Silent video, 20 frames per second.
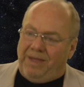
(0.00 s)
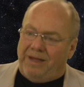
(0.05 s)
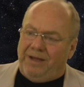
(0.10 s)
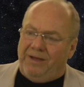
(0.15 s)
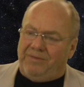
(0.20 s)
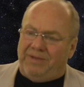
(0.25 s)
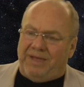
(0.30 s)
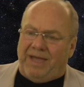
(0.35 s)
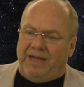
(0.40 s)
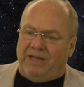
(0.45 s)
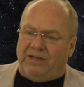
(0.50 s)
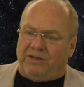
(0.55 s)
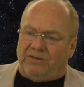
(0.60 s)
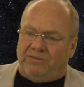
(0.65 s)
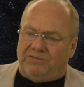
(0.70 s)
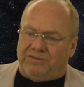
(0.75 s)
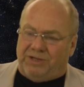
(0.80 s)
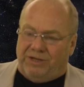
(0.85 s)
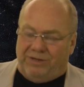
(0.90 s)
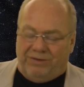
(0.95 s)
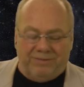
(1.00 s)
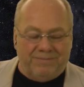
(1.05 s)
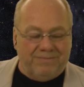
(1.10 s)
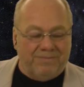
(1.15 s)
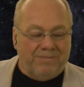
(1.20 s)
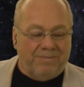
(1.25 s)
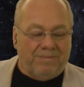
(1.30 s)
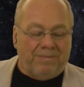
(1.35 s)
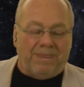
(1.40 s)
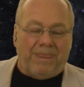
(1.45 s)
8th of June.
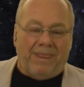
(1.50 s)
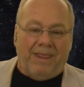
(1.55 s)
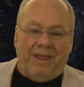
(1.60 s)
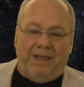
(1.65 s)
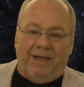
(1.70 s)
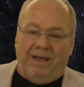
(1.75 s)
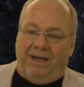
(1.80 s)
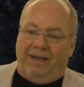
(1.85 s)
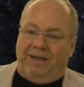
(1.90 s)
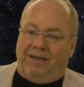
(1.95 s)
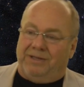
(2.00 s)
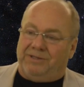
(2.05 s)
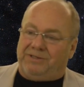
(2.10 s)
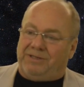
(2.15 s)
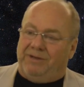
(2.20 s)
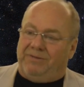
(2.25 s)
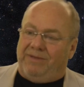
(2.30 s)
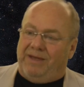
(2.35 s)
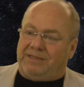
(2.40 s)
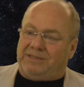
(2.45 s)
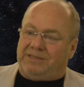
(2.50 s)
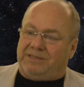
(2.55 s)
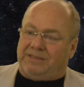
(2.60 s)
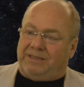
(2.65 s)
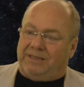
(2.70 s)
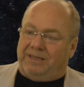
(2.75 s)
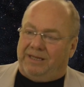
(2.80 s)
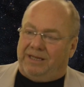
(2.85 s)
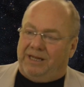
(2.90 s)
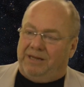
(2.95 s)
So that's
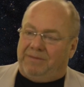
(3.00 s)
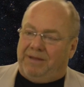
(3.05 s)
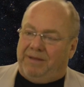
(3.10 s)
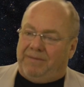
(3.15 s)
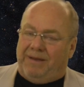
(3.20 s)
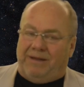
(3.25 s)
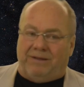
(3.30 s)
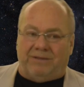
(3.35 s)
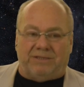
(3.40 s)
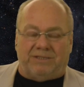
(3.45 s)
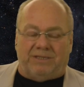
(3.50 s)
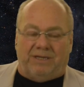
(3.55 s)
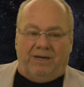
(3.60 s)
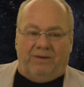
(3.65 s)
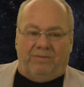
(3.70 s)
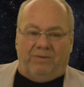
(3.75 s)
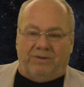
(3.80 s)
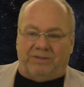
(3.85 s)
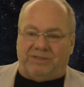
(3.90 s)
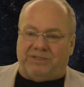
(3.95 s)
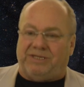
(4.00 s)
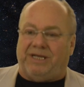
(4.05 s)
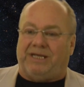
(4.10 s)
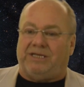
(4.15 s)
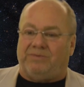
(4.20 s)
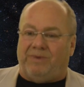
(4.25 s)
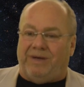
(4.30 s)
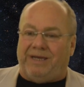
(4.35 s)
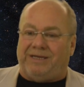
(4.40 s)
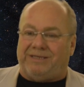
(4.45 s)
going to be about,
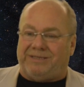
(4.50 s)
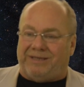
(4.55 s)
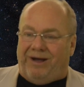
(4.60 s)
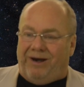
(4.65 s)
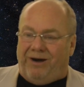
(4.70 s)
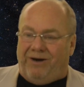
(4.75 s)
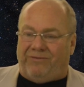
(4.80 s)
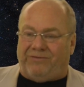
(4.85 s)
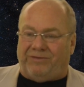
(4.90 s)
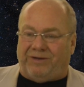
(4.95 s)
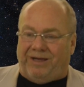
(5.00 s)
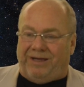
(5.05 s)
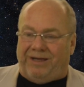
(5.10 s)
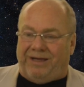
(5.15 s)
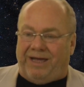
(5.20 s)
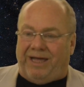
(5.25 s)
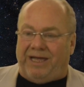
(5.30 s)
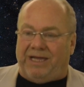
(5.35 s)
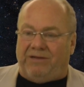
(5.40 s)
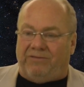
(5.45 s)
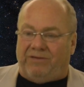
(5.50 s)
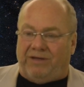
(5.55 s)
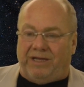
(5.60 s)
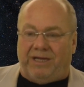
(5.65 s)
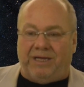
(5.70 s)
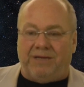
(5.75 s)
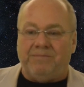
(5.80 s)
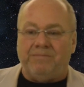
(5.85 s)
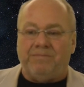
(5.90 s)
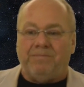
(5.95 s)
6 weeks after
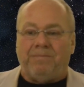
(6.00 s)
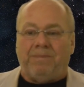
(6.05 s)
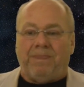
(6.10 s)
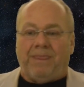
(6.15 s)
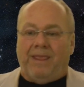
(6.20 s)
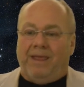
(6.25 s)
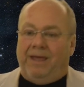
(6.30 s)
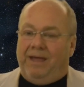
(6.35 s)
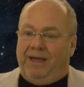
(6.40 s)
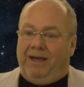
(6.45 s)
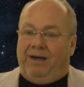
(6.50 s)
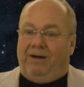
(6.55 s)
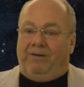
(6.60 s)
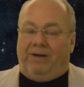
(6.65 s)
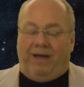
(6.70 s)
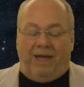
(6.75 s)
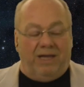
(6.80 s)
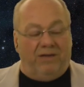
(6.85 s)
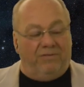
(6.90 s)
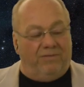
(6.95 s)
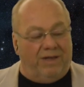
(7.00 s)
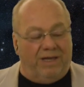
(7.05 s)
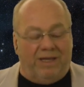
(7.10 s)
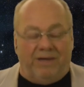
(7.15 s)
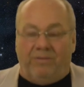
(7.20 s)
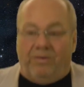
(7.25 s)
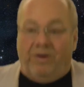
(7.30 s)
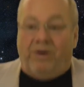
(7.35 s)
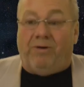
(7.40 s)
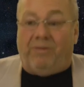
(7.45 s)
AV. Now,
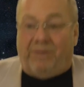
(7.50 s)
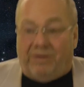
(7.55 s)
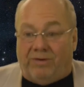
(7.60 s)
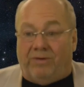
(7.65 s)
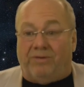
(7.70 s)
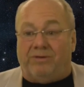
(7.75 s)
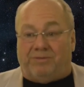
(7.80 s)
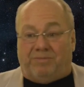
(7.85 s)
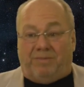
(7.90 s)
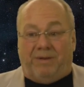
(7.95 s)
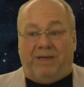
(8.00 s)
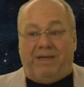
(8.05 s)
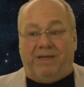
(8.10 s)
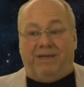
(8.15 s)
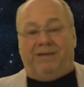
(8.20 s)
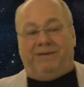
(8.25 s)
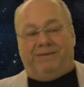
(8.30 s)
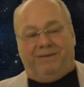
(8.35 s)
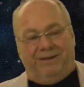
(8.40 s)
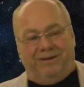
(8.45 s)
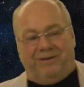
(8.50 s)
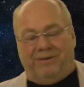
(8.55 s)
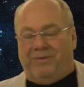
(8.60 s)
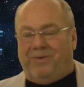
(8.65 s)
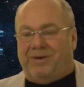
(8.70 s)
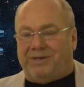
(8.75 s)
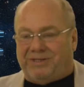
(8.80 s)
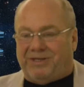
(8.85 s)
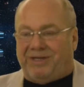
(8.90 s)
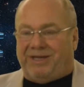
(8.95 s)
AV will, of course, be,
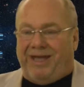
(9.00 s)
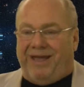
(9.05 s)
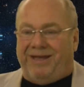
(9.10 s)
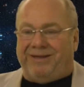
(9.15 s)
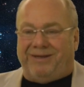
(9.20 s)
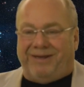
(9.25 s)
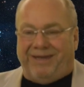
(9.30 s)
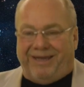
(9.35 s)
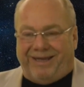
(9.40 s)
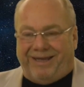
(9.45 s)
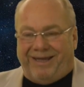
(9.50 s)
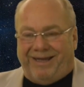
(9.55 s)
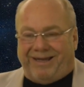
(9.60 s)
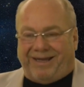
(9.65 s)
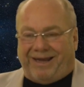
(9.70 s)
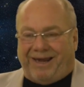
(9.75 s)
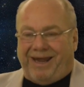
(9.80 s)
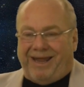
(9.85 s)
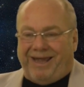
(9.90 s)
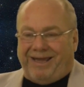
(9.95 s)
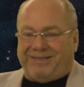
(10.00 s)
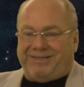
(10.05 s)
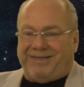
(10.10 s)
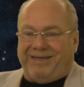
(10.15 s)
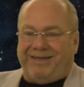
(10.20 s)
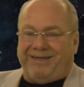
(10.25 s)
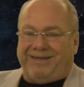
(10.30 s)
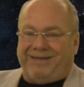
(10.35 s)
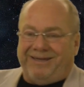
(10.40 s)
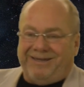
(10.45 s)
once again, an
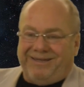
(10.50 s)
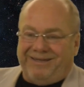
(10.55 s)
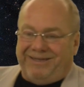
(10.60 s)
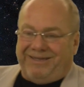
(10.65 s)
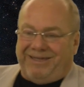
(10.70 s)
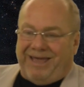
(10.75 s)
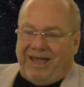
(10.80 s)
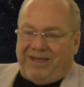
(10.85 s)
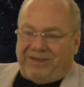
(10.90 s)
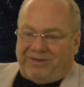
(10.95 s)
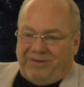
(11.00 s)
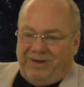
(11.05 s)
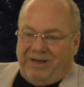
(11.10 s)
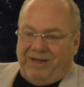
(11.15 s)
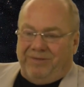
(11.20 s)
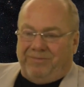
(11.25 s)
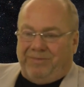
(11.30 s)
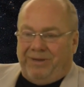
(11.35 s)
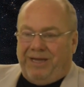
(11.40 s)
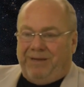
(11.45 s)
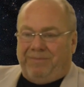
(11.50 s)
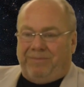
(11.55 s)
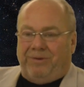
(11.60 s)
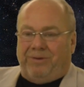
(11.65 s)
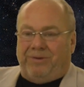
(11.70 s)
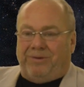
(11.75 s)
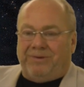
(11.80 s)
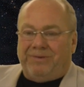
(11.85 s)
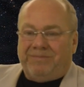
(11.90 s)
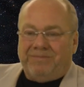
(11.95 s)
eclectic gathering of
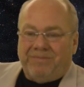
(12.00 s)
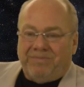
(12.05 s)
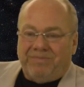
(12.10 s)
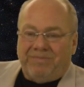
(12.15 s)
people.